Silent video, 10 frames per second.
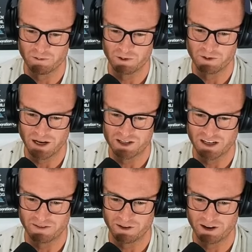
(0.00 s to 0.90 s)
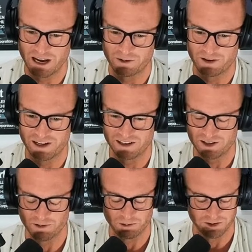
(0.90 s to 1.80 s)
would imagine get very angry.
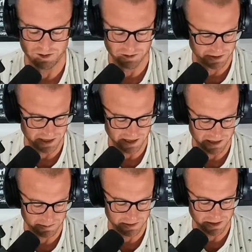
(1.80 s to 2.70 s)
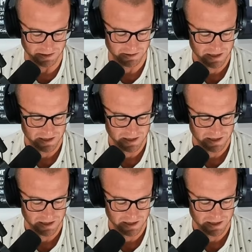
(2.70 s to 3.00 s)
Orange juice again. Here we go.